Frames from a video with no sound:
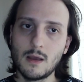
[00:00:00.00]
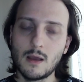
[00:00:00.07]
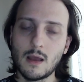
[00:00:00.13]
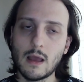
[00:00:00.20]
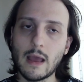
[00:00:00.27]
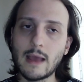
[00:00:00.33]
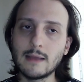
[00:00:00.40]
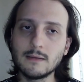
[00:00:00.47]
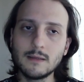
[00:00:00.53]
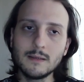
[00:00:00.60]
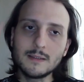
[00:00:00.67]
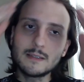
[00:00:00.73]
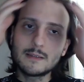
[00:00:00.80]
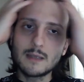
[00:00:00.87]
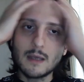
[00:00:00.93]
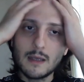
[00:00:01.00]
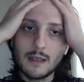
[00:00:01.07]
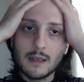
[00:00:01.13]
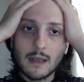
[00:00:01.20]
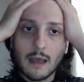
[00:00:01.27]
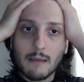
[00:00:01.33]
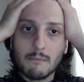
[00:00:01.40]
And this is
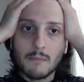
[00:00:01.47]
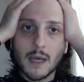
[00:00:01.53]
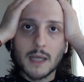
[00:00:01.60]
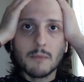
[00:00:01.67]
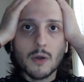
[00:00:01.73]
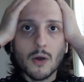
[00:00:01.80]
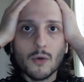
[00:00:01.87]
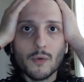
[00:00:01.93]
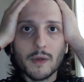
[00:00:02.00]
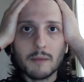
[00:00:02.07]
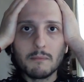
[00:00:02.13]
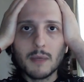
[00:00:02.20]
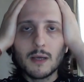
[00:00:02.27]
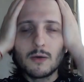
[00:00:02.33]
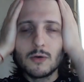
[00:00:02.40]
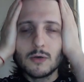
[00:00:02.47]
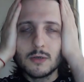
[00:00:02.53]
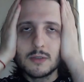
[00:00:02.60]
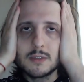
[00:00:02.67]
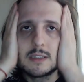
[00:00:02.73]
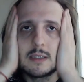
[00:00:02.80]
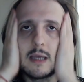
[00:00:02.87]
really mind-blowing
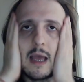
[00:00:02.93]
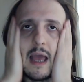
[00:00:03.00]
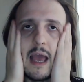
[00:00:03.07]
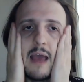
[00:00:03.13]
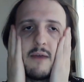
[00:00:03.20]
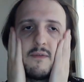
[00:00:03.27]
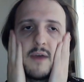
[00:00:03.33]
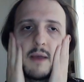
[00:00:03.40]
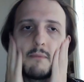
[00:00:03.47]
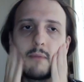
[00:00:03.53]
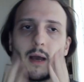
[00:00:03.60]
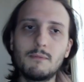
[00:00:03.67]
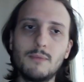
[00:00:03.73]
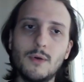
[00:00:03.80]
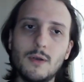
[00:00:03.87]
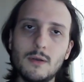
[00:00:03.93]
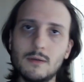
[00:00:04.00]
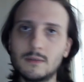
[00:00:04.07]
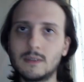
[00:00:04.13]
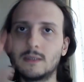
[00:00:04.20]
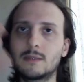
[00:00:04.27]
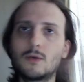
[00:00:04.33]
because every bubble
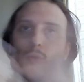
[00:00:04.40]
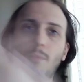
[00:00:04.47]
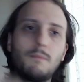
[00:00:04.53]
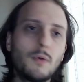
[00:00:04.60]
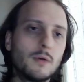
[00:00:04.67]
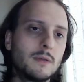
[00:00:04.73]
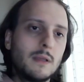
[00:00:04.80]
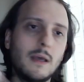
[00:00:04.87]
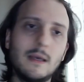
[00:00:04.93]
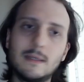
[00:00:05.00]
this group rotates